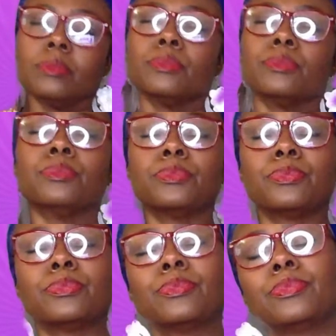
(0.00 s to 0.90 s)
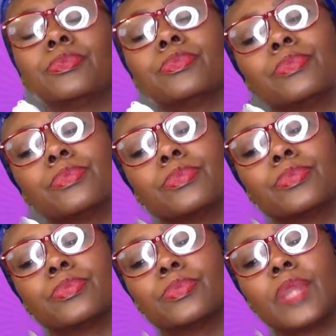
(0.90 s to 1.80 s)
And
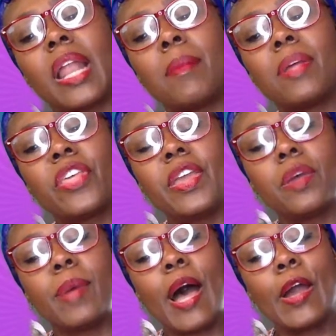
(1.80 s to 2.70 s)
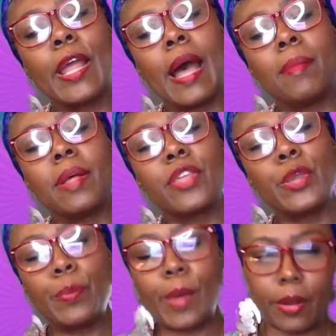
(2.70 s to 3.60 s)
I'm going to think about it.
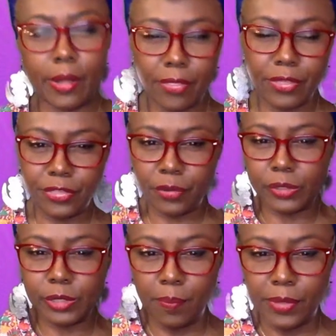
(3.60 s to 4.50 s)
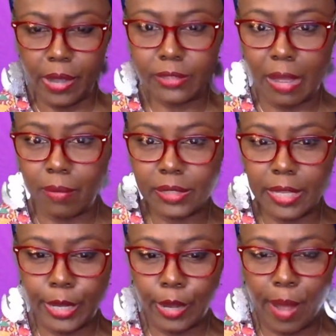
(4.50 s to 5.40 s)
I think there was something else I was
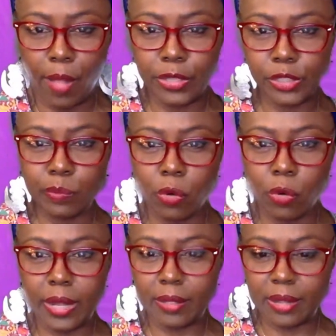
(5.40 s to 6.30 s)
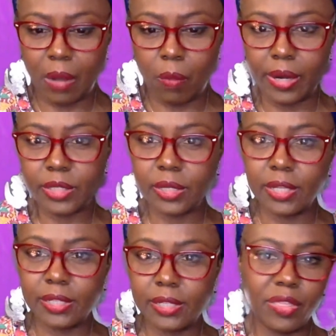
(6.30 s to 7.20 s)
thinking about this morning that I wanted to
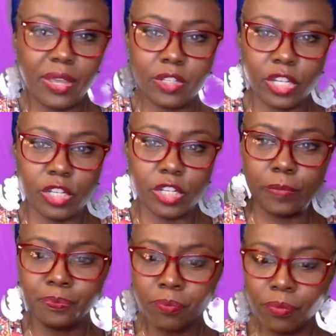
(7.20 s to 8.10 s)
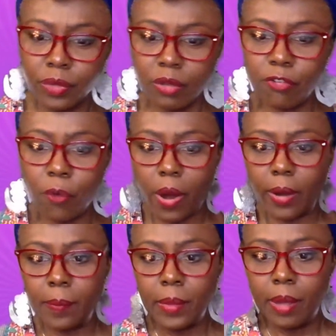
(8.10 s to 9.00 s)
set the intention for.
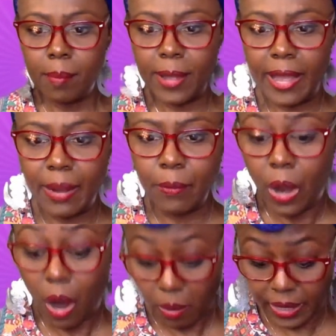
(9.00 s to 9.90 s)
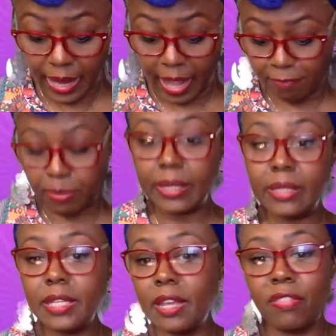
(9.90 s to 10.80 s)
But we already have
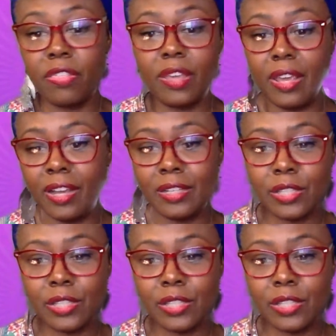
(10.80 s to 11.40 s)
plenty of things.